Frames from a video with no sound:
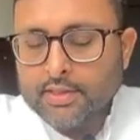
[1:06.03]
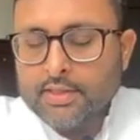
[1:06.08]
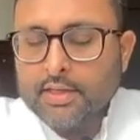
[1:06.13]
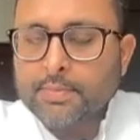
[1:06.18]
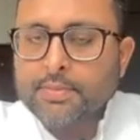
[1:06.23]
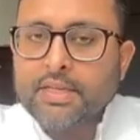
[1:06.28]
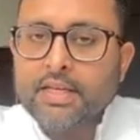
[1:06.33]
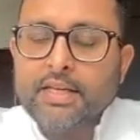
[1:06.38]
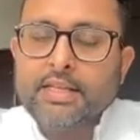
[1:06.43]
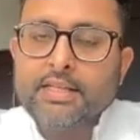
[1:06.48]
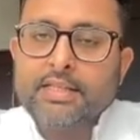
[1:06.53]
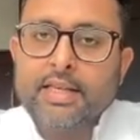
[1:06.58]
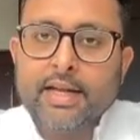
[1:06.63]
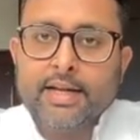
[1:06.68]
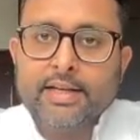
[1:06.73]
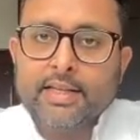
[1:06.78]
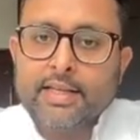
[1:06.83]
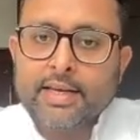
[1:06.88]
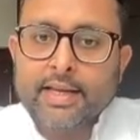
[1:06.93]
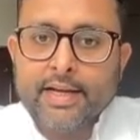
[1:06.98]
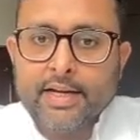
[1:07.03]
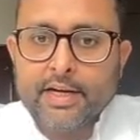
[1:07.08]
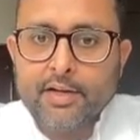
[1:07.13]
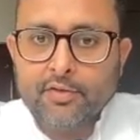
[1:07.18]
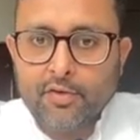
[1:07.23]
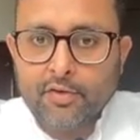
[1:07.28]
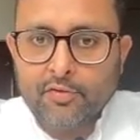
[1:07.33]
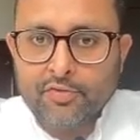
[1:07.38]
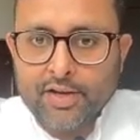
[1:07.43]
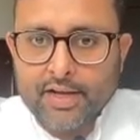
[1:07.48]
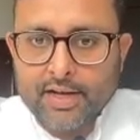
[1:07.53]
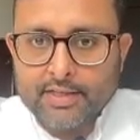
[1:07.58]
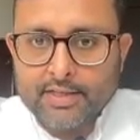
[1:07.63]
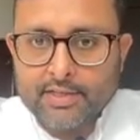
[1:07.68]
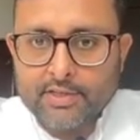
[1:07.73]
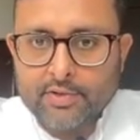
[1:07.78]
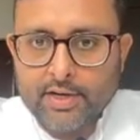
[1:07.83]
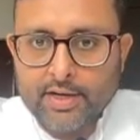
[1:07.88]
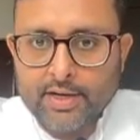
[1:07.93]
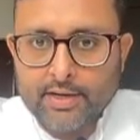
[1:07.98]
subsidy is like the negative of
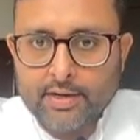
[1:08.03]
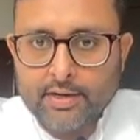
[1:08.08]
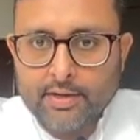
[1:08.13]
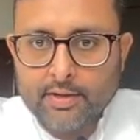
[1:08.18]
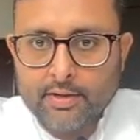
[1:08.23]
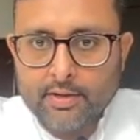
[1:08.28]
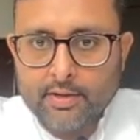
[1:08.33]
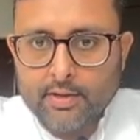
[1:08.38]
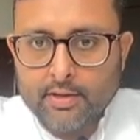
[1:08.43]
tax, right?